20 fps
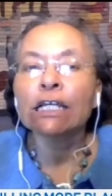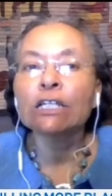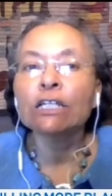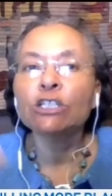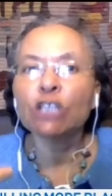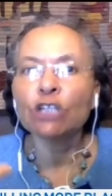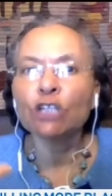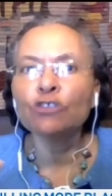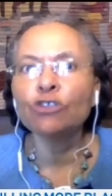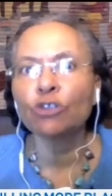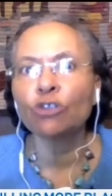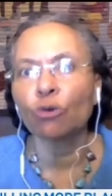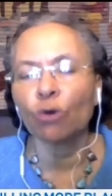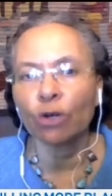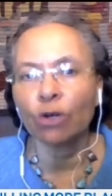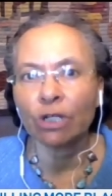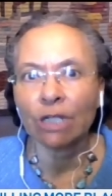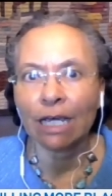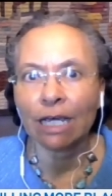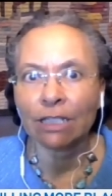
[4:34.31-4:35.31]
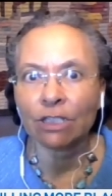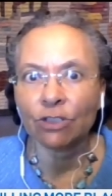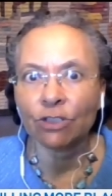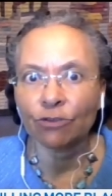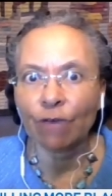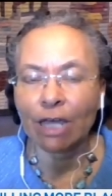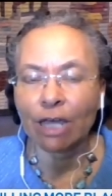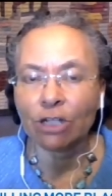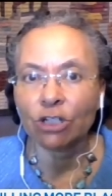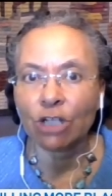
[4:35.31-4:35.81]
continue to organize and
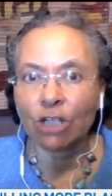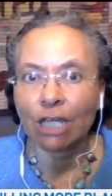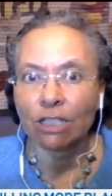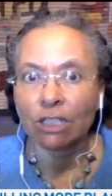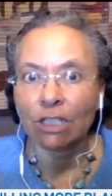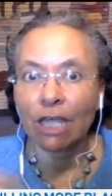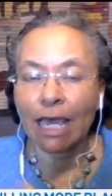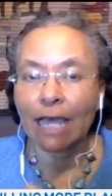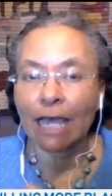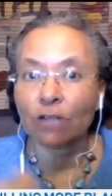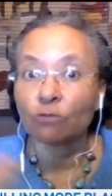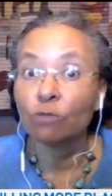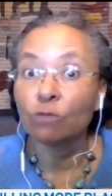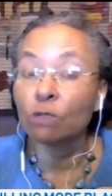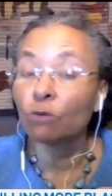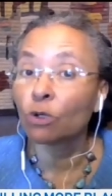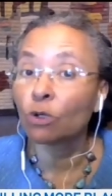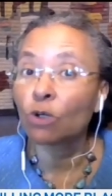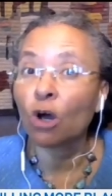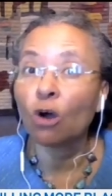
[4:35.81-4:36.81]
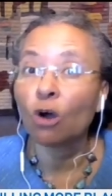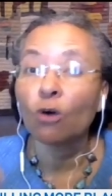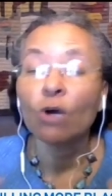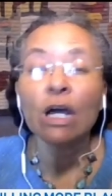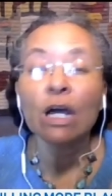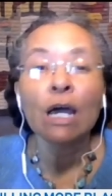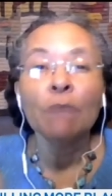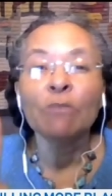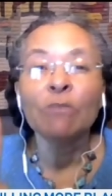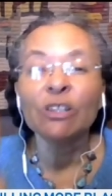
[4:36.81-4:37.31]
strategize to act, we will
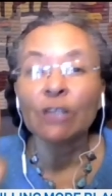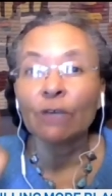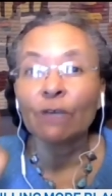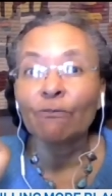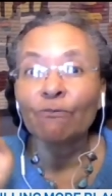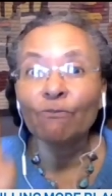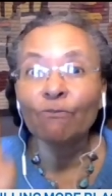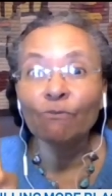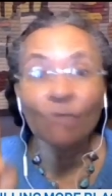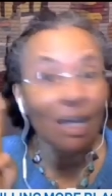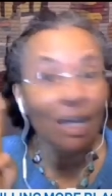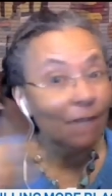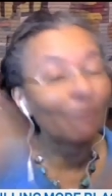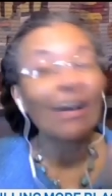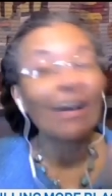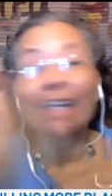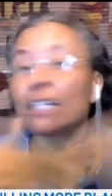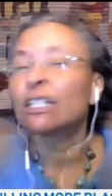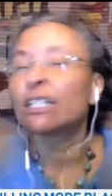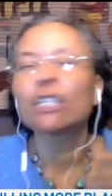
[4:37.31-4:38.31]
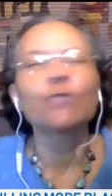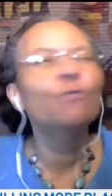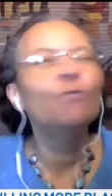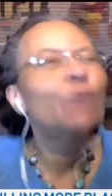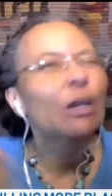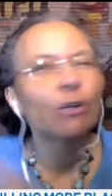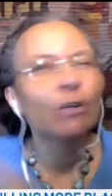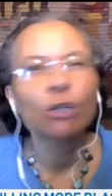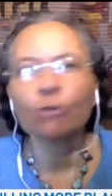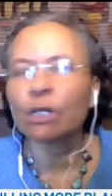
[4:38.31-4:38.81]
go. But there if I could just
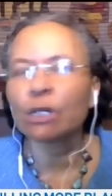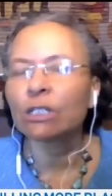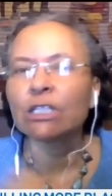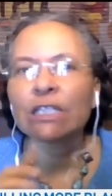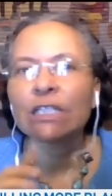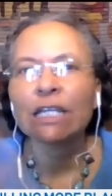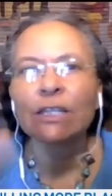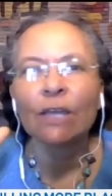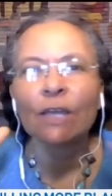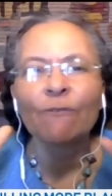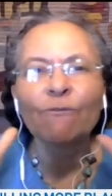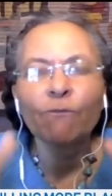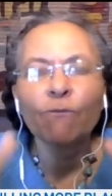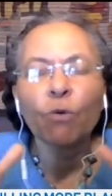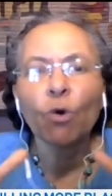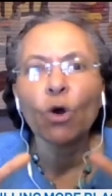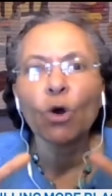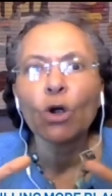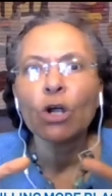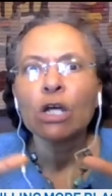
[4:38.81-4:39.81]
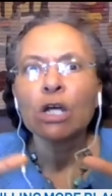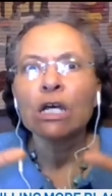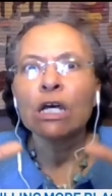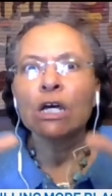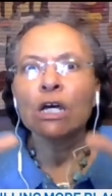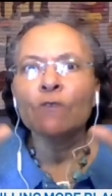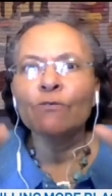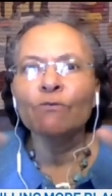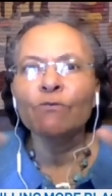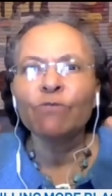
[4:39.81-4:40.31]
very quickly say there are four,
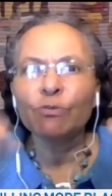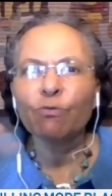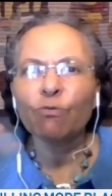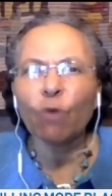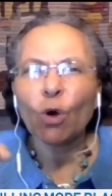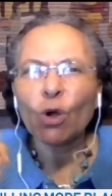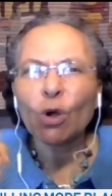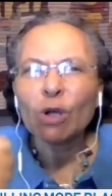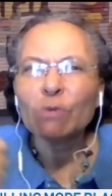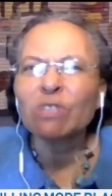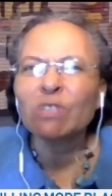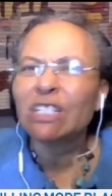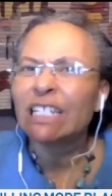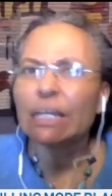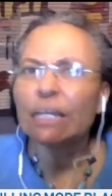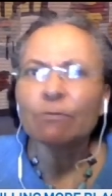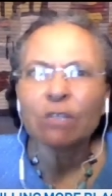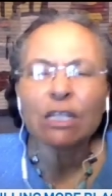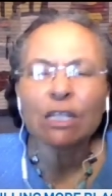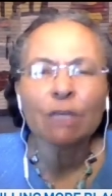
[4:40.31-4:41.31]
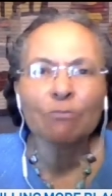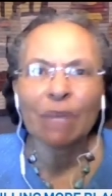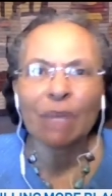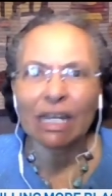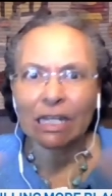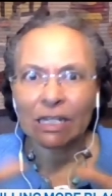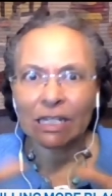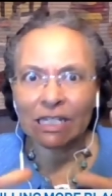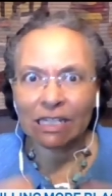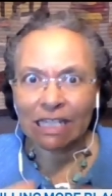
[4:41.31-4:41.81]
four deeply
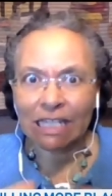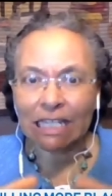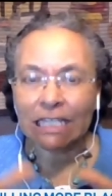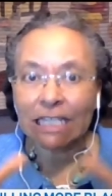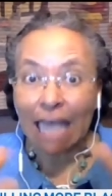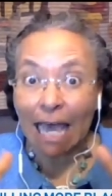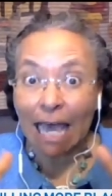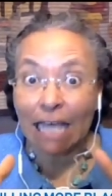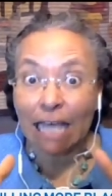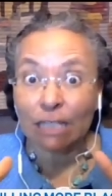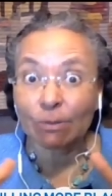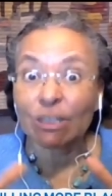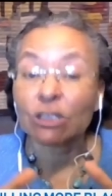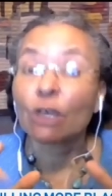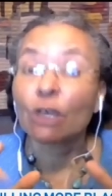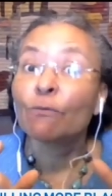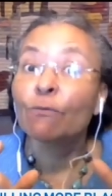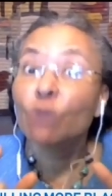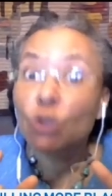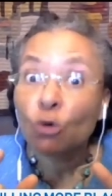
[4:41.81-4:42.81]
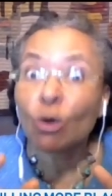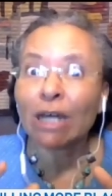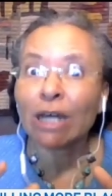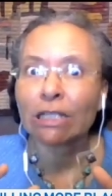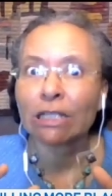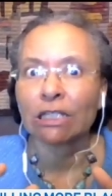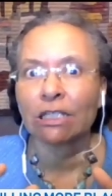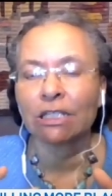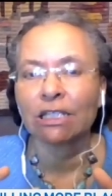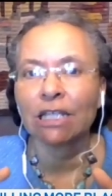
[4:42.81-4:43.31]
embedded things, aspects of
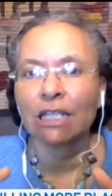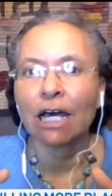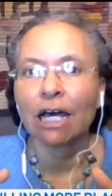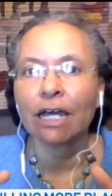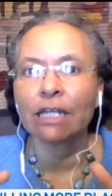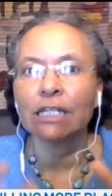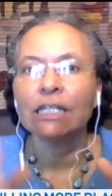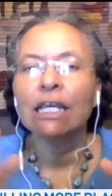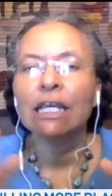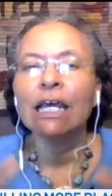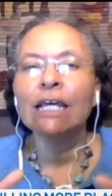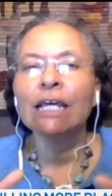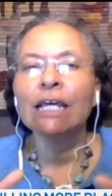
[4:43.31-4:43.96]
US society